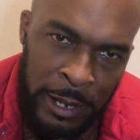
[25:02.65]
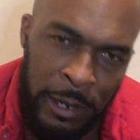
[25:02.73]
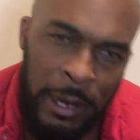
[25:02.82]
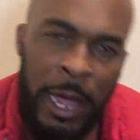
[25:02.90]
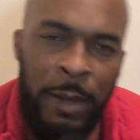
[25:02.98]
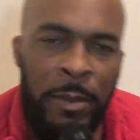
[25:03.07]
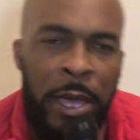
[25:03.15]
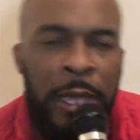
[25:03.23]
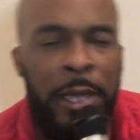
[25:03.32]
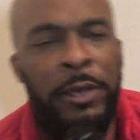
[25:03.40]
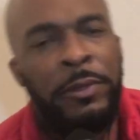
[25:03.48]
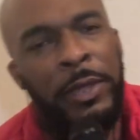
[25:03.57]
like my
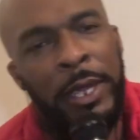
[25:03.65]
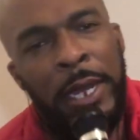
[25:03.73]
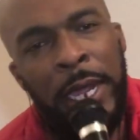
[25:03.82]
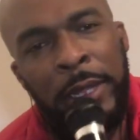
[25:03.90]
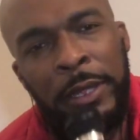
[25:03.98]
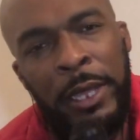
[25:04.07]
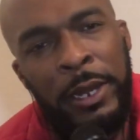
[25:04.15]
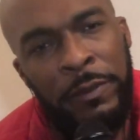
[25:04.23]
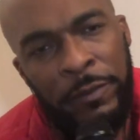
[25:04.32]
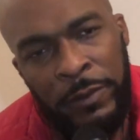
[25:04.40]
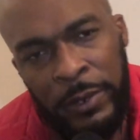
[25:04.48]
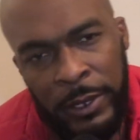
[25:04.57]
healthy and athletic
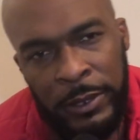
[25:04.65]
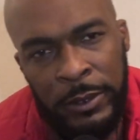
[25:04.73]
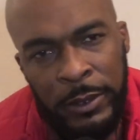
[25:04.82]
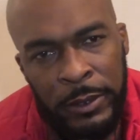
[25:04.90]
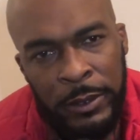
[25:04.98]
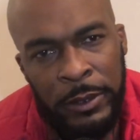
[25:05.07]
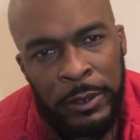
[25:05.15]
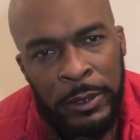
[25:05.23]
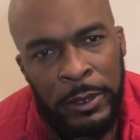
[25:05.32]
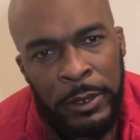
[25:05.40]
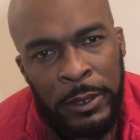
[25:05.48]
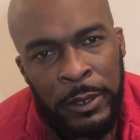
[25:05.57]
friends,
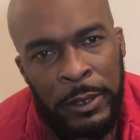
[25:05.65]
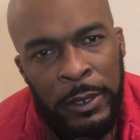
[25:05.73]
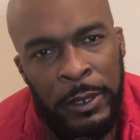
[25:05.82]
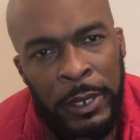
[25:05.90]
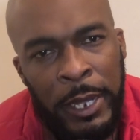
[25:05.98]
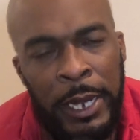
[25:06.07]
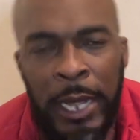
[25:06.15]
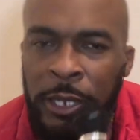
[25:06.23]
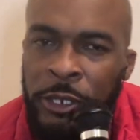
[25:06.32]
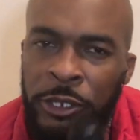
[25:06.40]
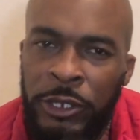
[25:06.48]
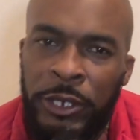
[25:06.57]
and I
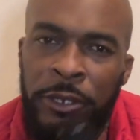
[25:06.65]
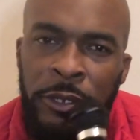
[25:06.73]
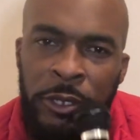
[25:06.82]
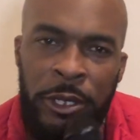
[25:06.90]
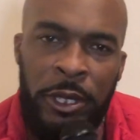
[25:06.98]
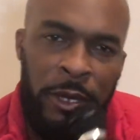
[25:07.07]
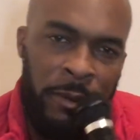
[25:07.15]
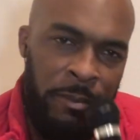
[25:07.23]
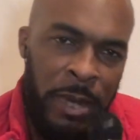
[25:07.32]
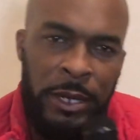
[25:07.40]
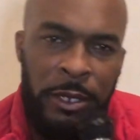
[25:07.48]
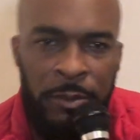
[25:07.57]
just couldn't
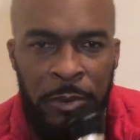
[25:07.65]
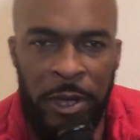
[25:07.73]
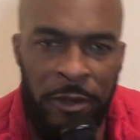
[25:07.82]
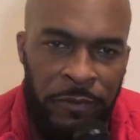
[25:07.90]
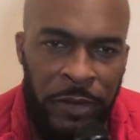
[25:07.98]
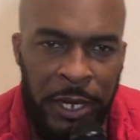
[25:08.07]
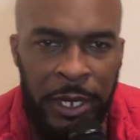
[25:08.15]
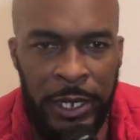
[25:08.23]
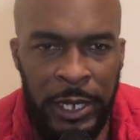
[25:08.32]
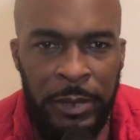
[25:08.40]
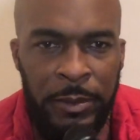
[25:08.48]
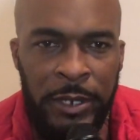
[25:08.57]
make the motherfucking
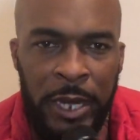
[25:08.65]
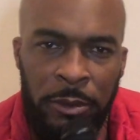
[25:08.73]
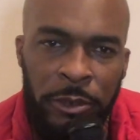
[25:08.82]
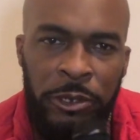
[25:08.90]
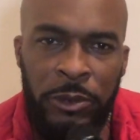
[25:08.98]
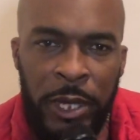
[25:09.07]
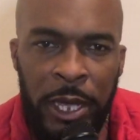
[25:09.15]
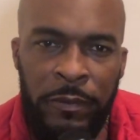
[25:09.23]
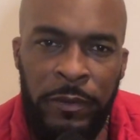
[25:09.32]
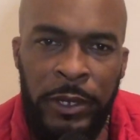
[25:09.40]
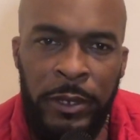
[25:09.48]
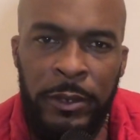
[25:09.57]
leap because I was too heavy.